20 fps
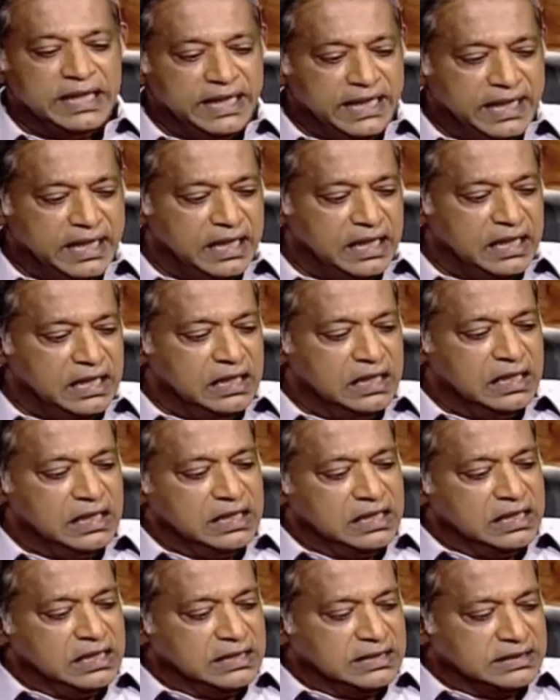A,
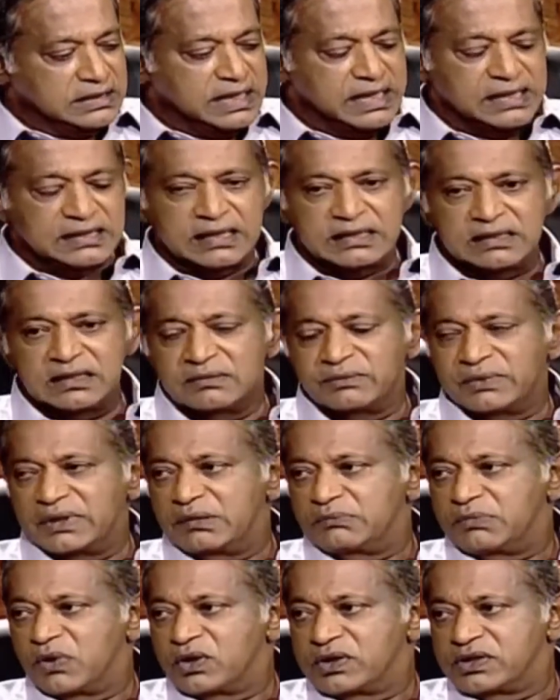say that they will
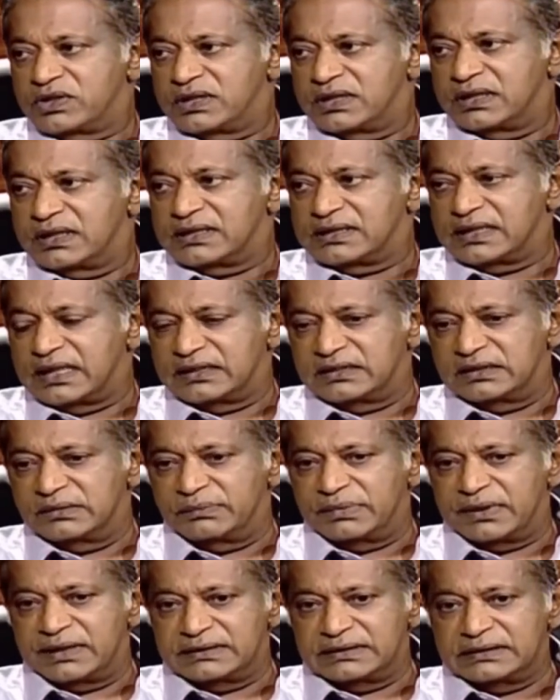abolish the
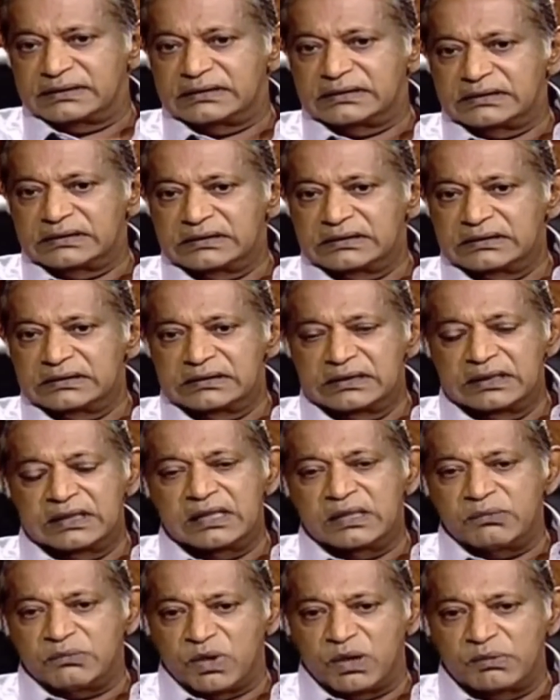executive presidency,
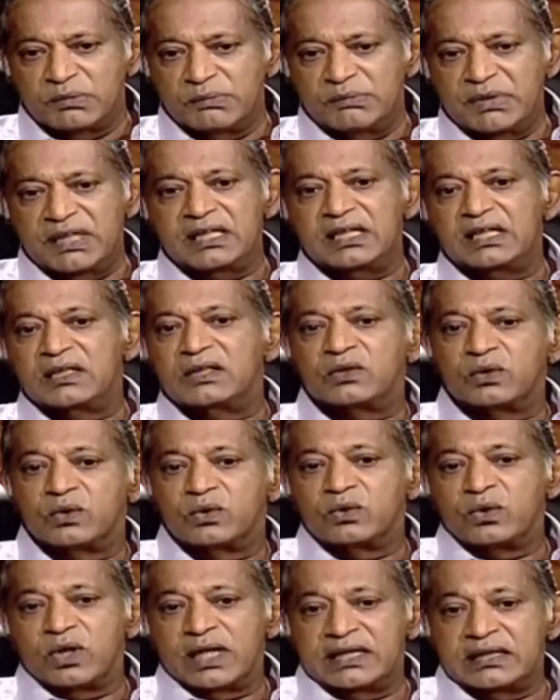probably
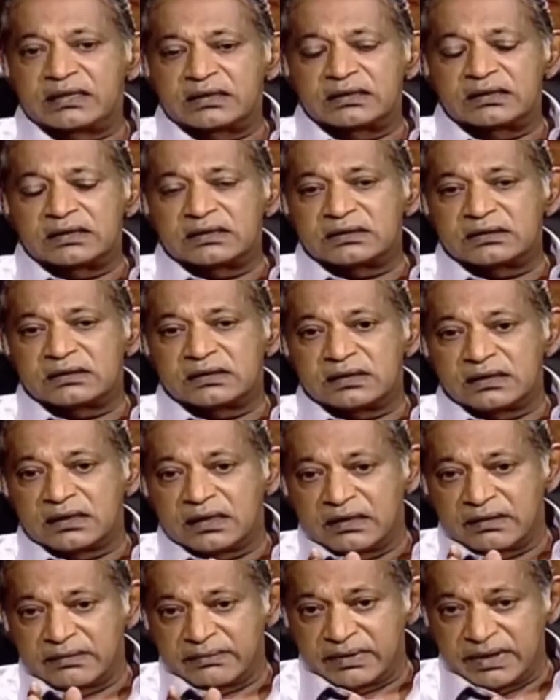go and
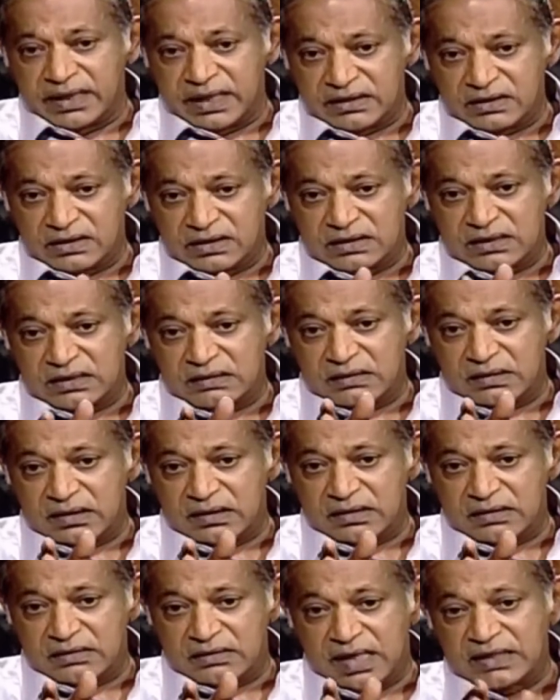uh, get
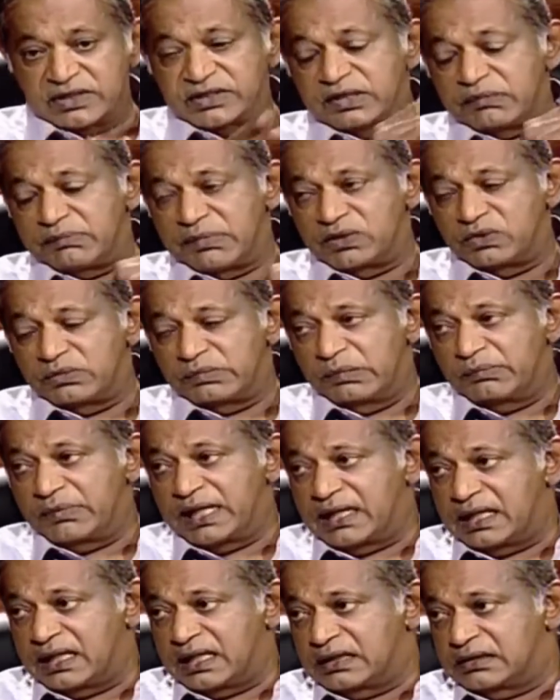uh, Ranjit Madhuma
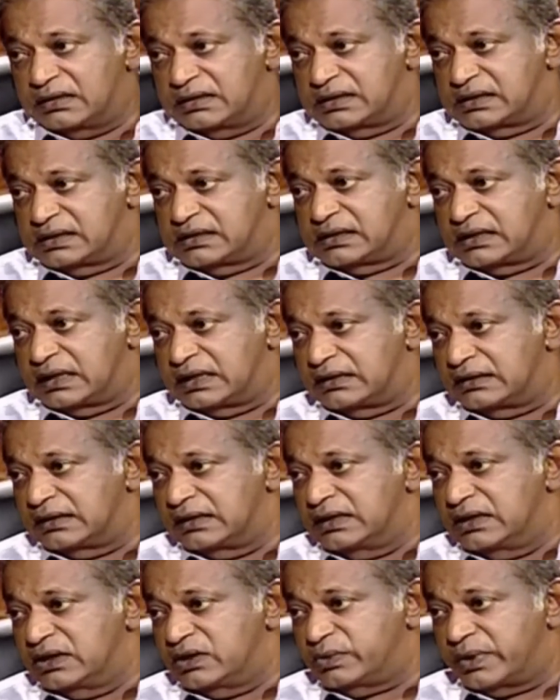Bandara's uh,
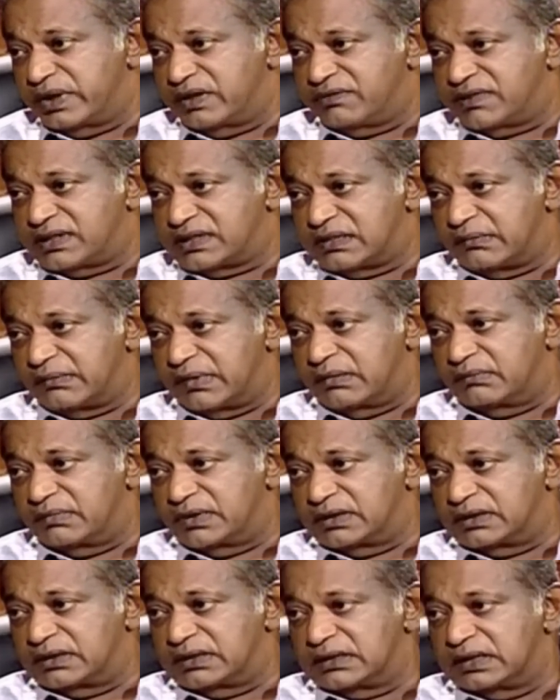twenty-first
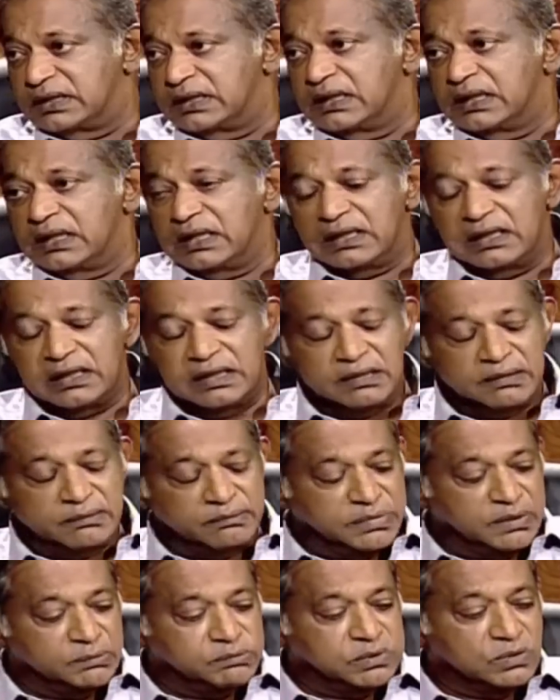Amendment uh,
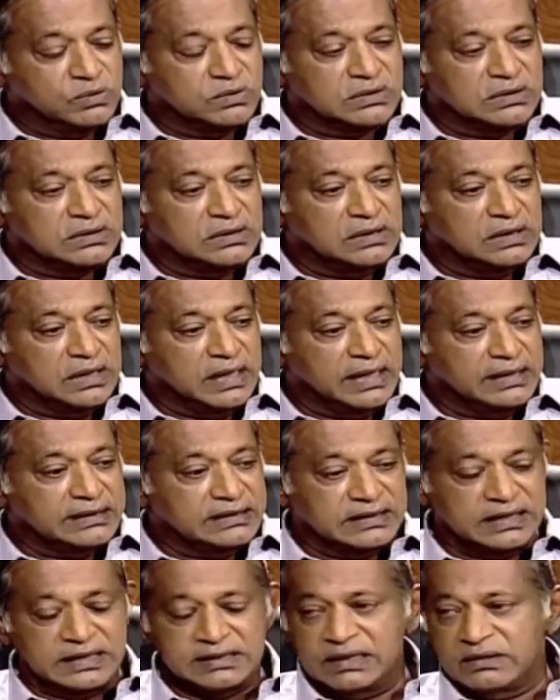proposal and
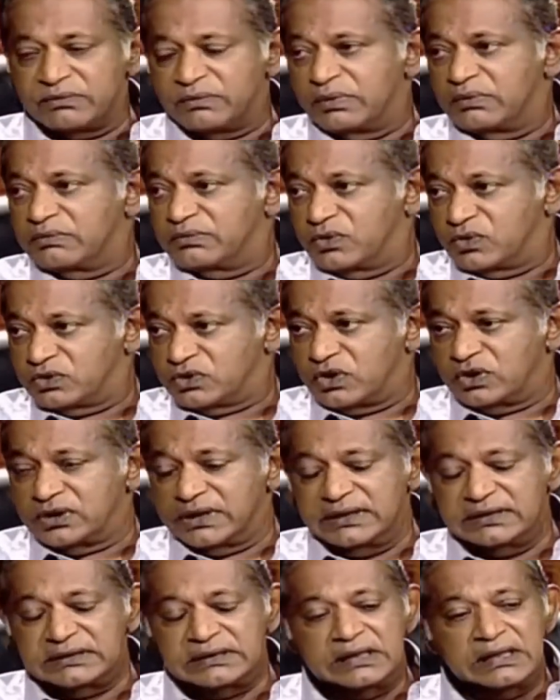say that we'll vote on
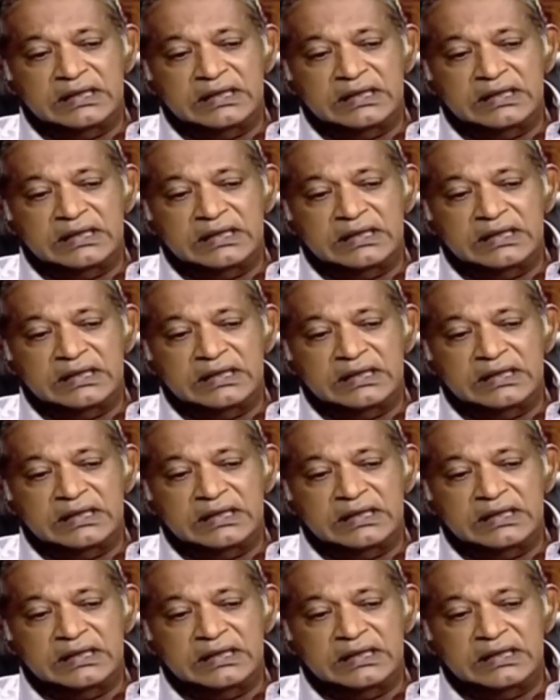it.